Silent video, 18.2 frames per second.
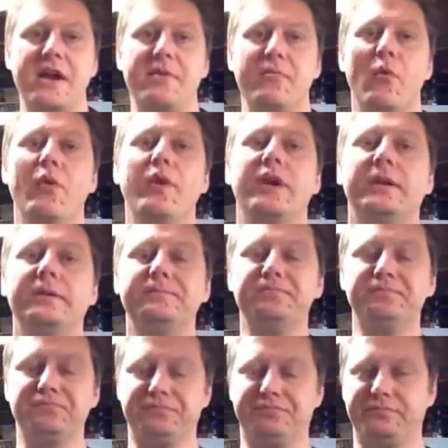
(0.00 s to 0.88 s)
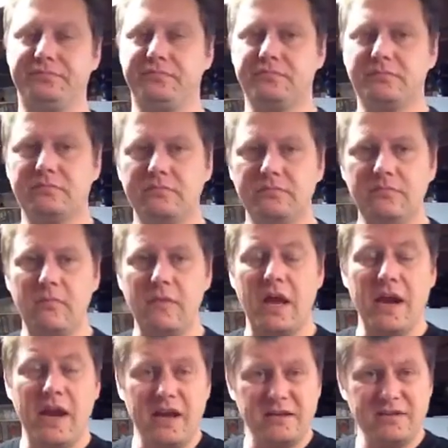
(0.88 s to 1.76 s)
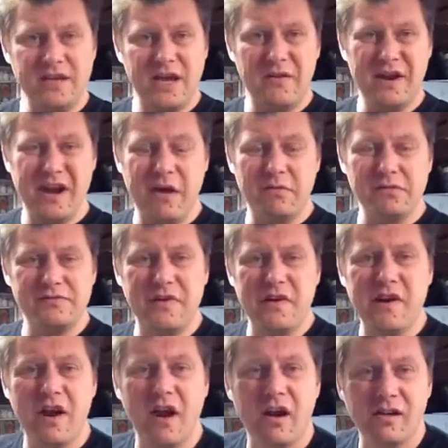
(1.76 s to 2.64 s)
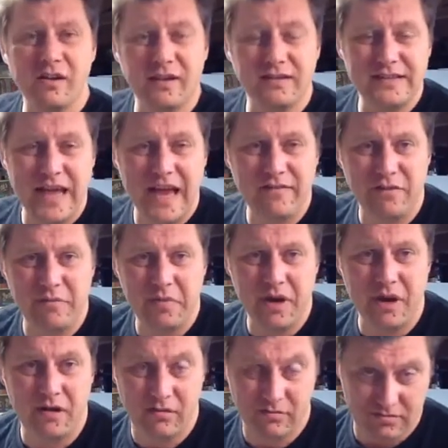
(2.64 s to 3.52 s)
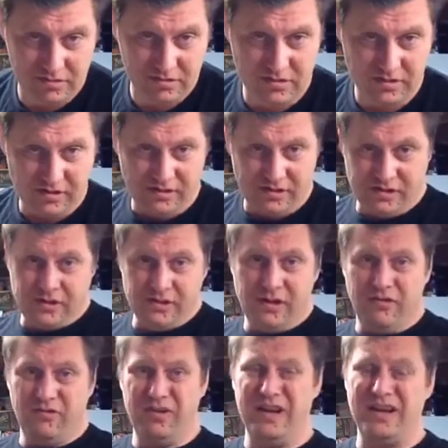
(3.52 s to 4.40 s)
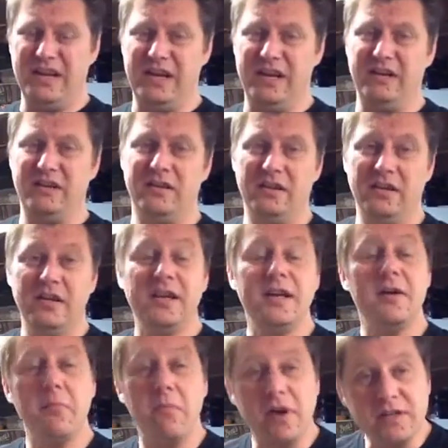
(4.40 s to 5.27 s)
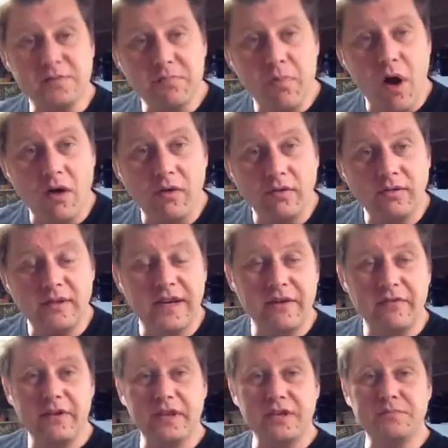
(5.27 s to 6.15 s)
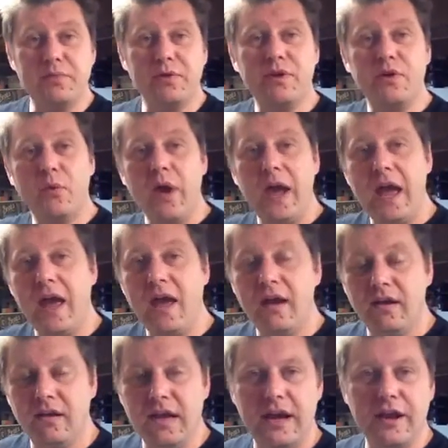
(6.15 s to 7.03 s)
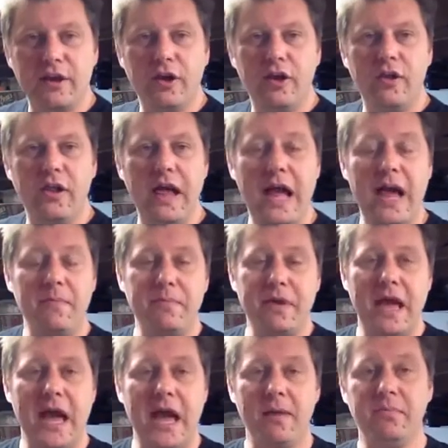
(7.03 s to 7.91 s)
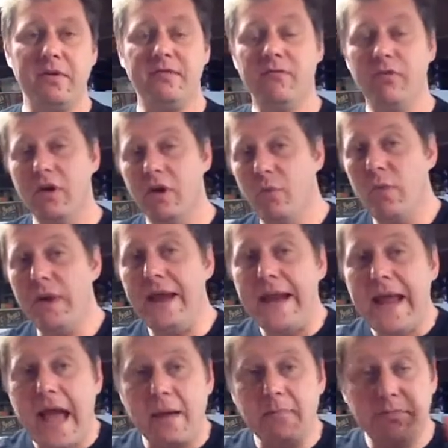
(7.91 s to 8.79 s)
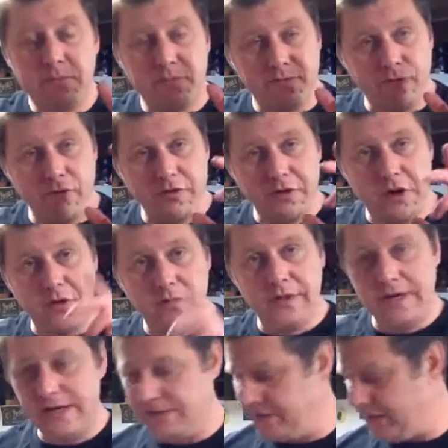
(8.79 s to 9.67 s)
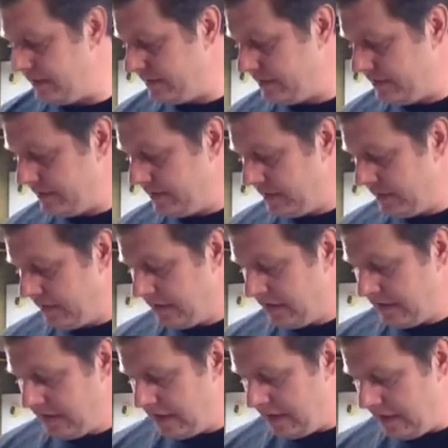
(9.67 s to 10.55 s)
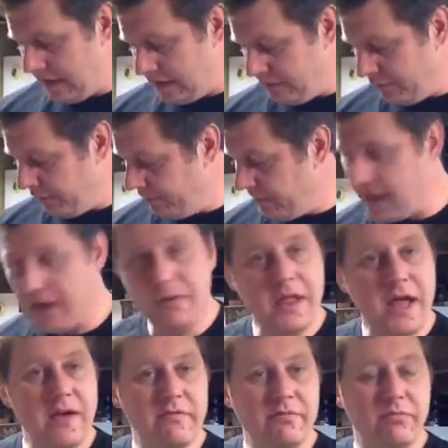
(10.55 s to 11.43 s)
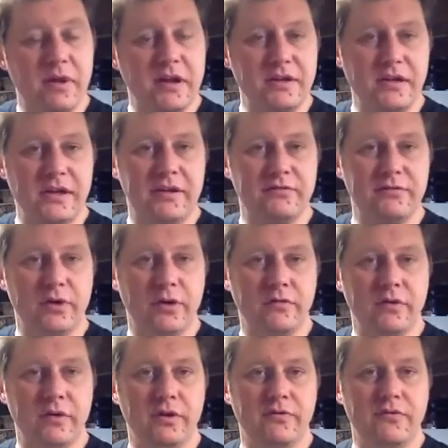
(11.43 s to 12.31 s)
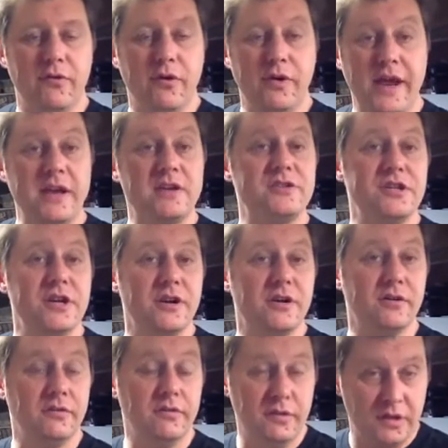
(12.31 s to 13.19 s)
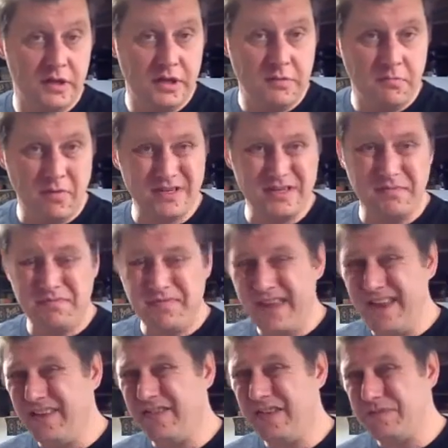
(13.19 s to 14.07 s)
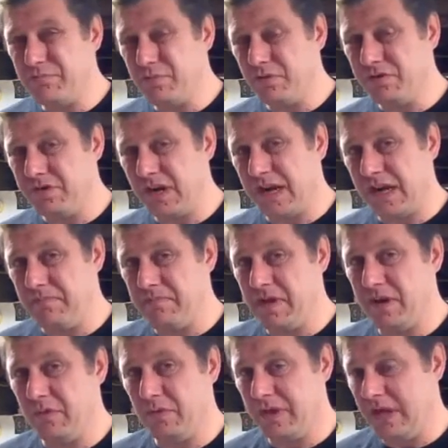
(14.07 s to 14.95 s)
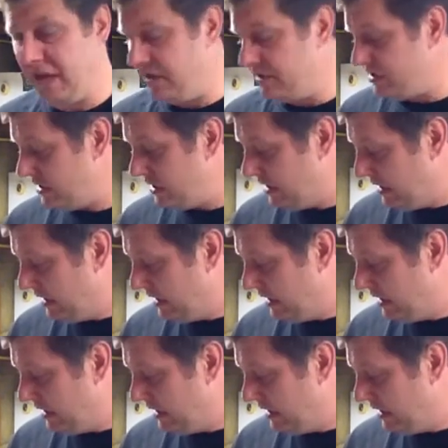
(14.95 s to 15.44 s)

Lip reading: morning. And I can tell you right now, it was very hard not to have a beer when I did it. But it's bottled and everything's put away and getting all happy for a wee nap before the holiday season. And hopefully I'll have plenty left over for next year. But I'm thinking this brew's going to get better with age.